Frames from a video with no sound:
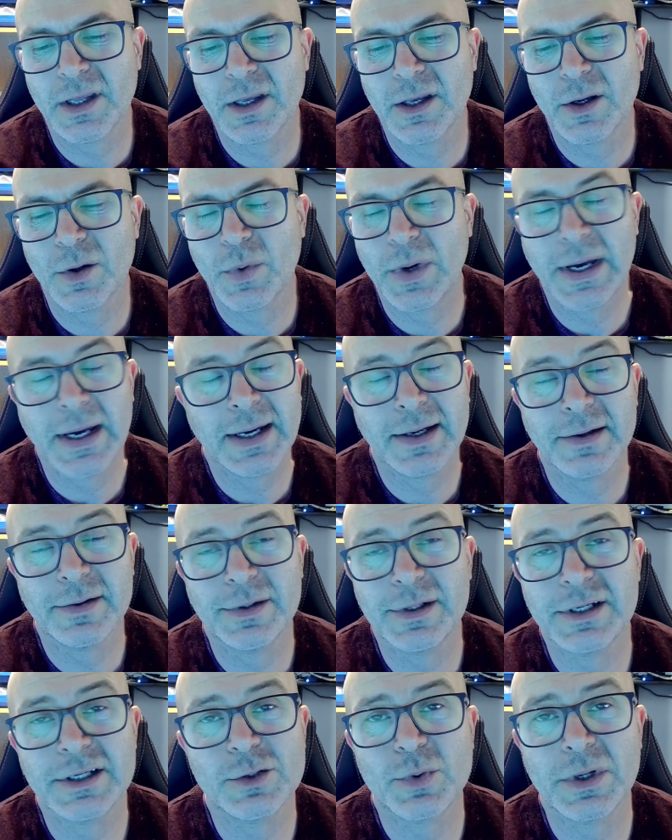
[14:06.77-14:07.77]
where
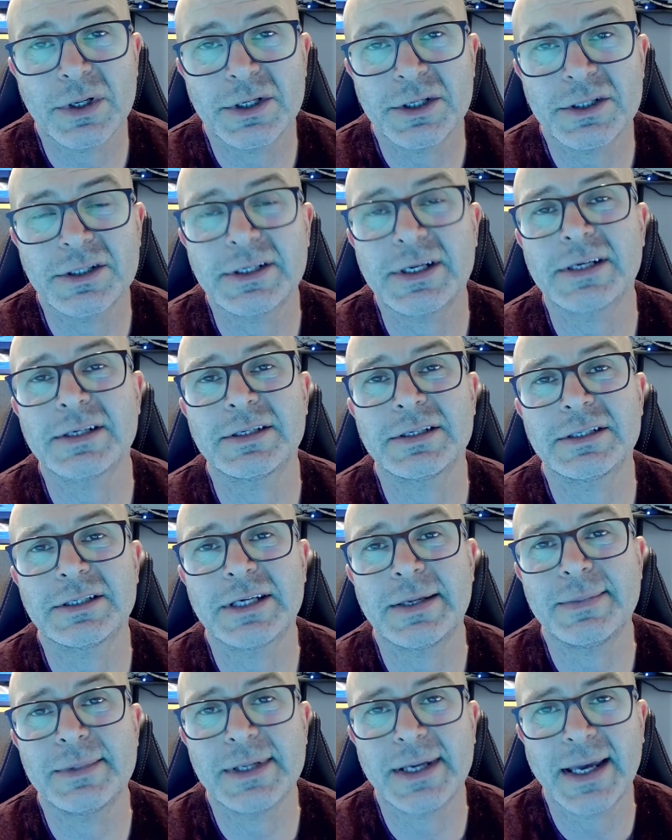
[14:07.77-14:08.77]
this one just doesn't
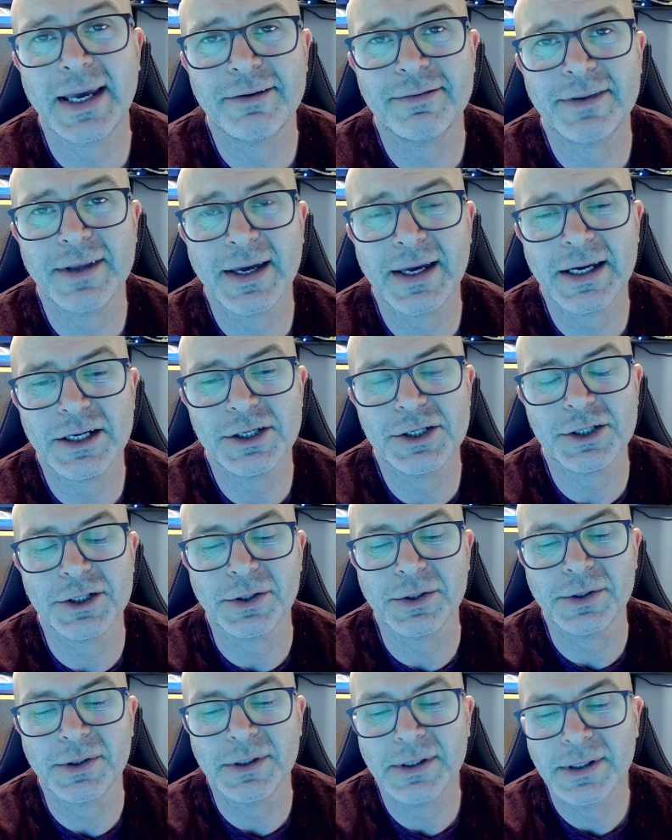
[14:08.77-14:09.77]
seem to have that issue.
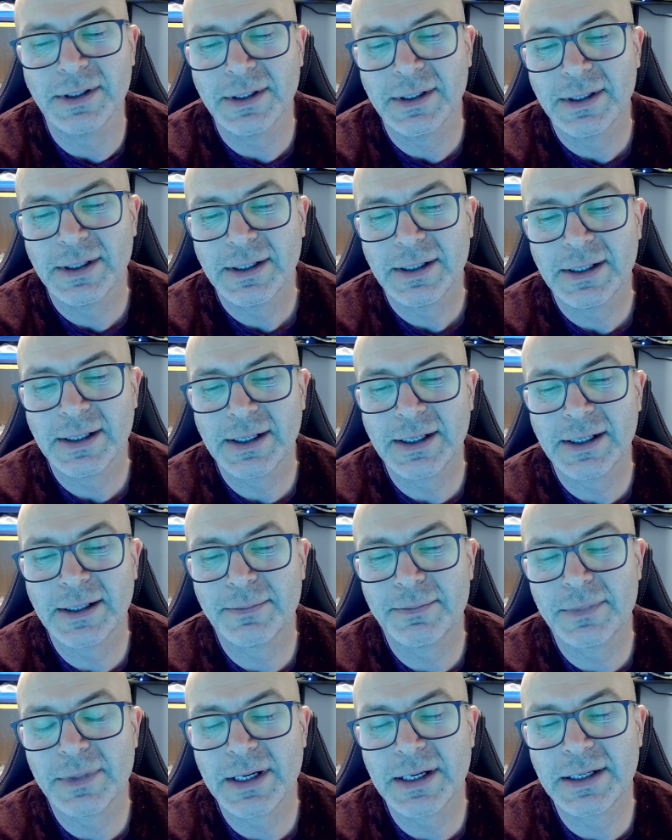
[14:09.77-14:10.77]

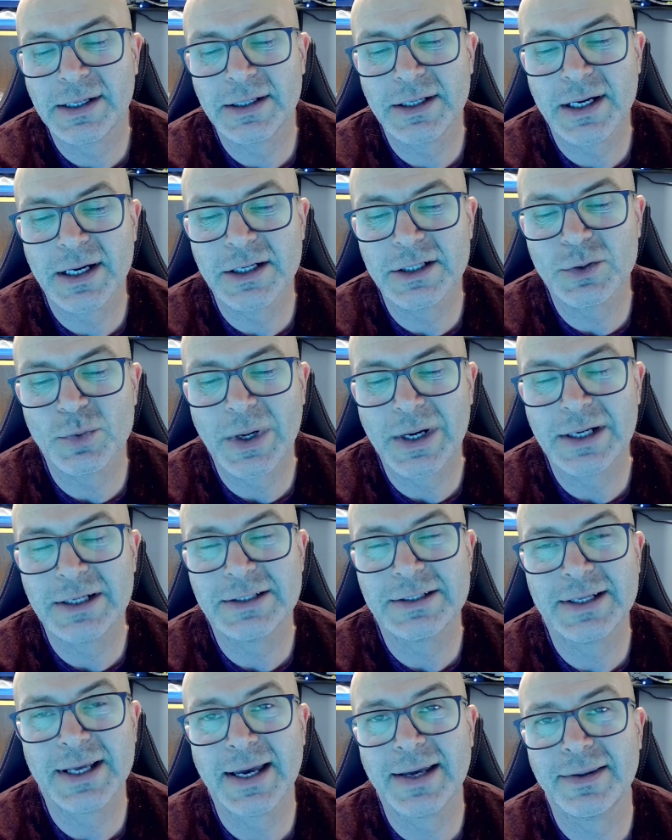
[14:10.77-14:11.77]
And as well as
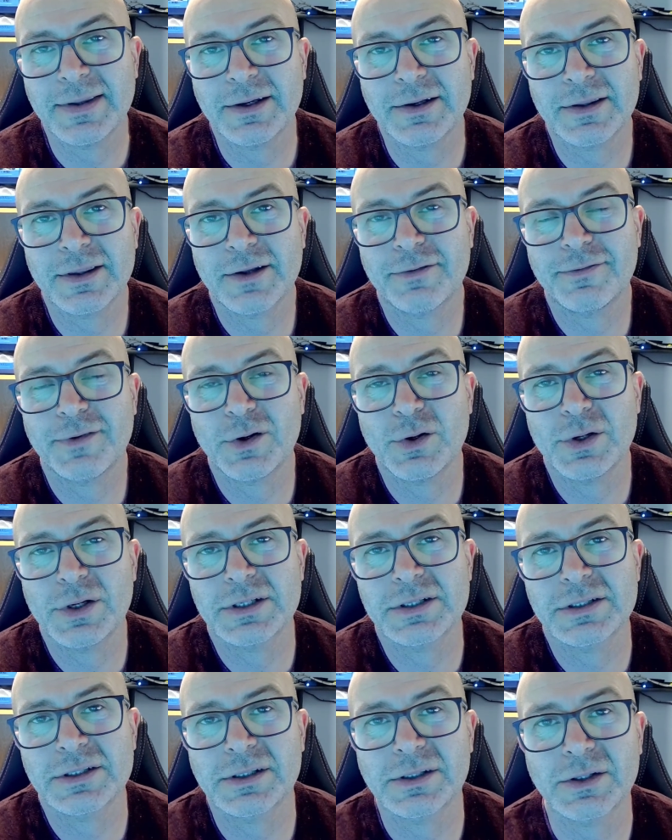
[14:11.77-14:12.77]
that, the
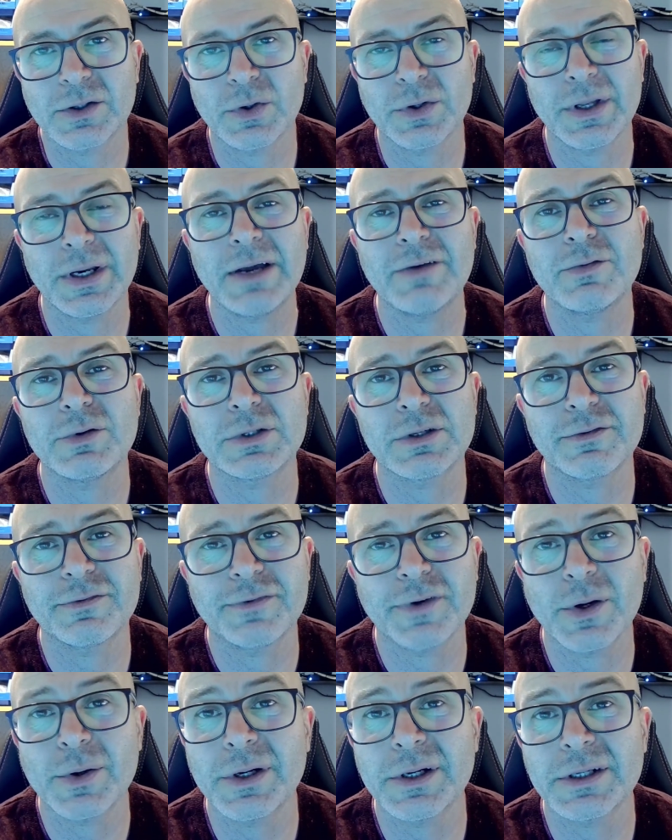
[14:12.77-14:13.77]
focus, or the levels of
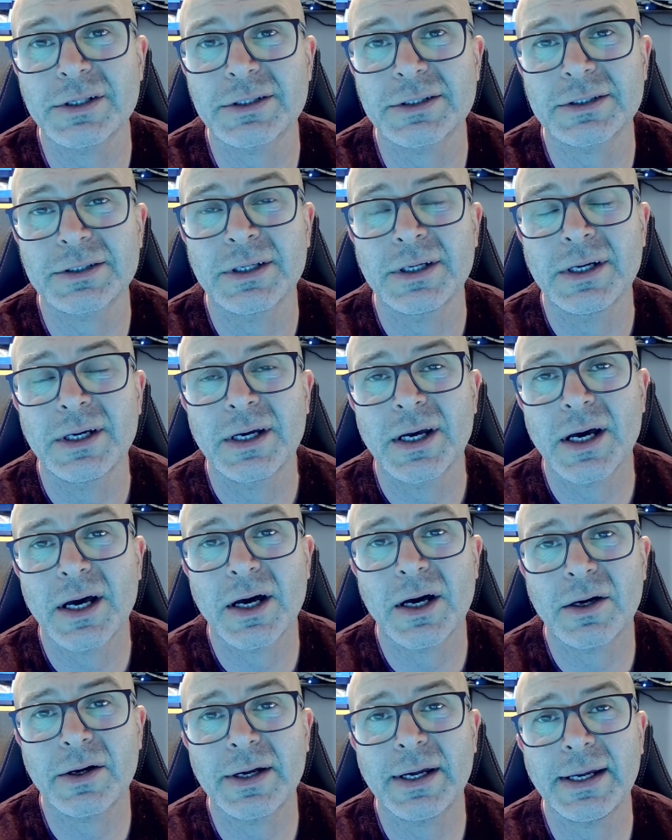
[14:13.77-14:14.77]
focus,
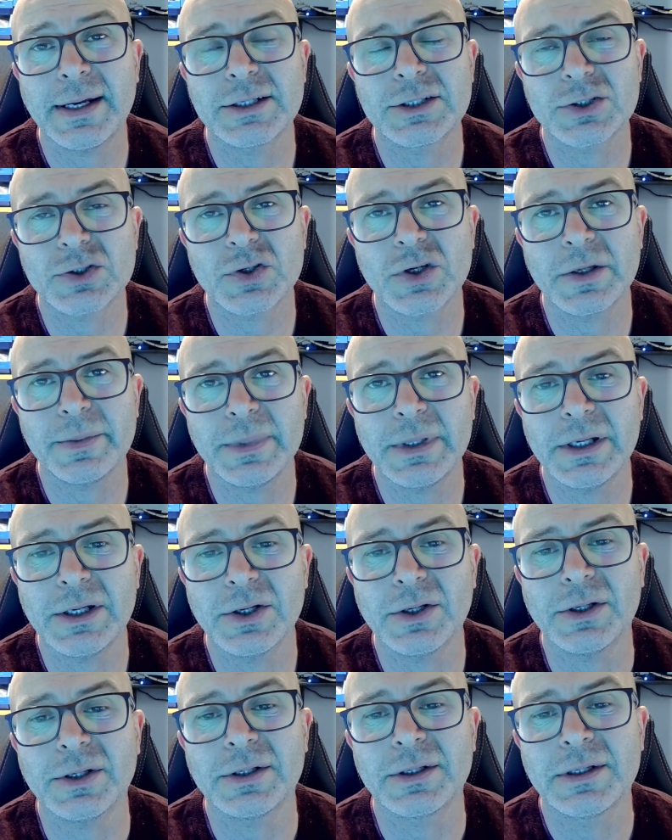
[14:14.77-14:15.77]
are extremely
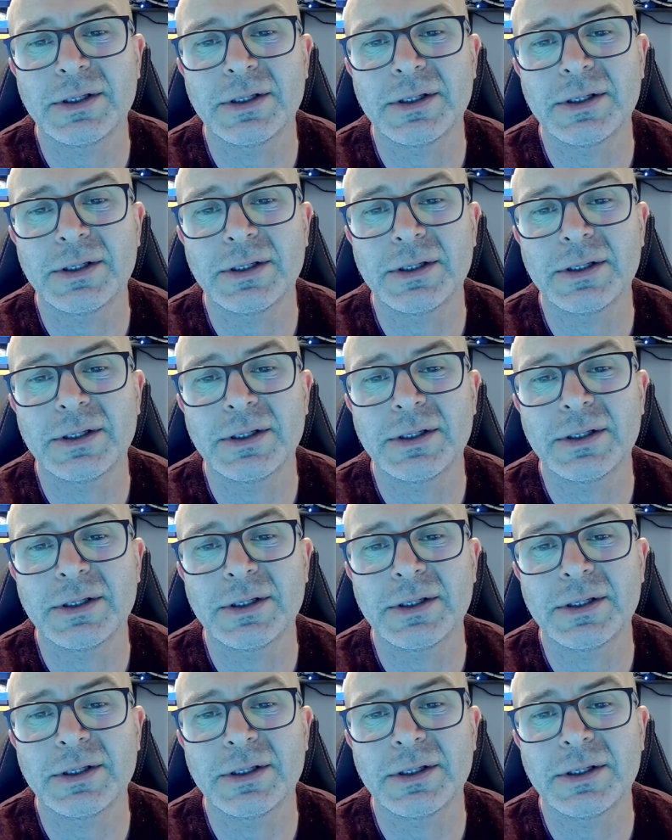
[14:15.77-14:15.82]
good,